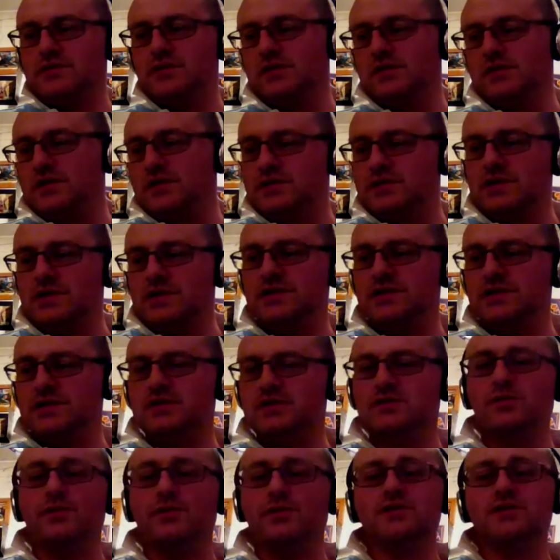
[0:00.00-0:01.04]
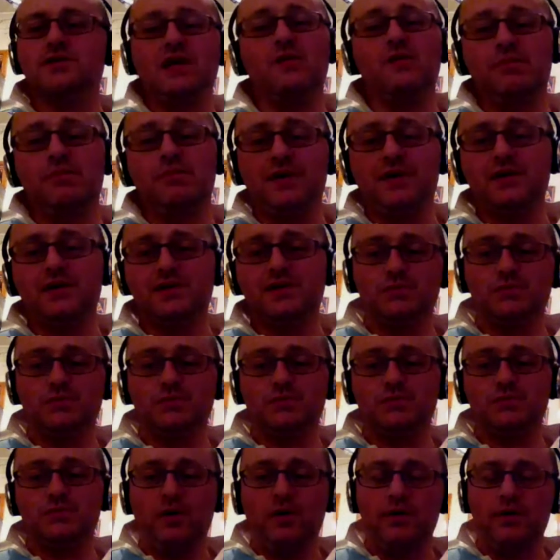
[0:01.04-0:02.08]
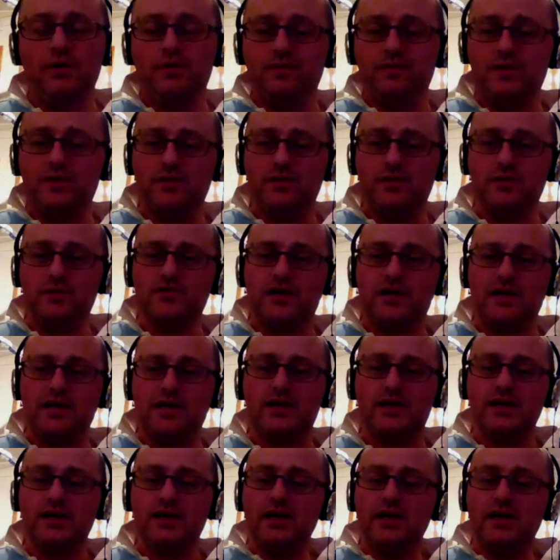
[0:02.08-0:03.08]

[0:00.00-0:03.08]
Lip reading: this season, sorting us out with the beers as well that we drank,